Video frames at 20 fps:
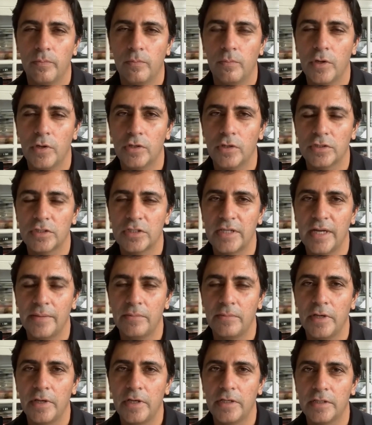Because
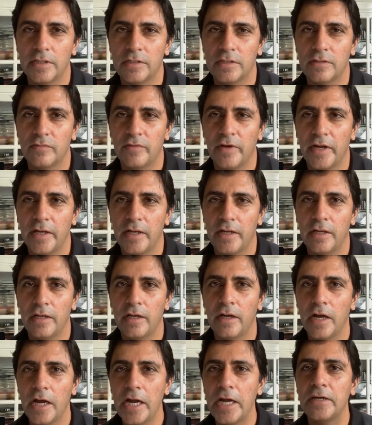STEM is
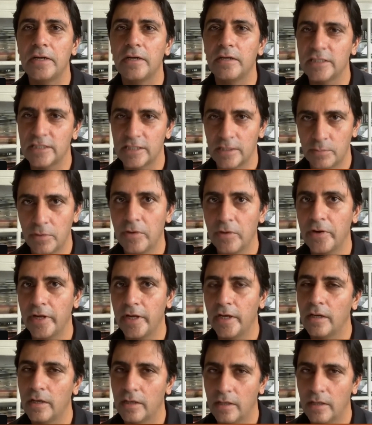very interdisciplinary.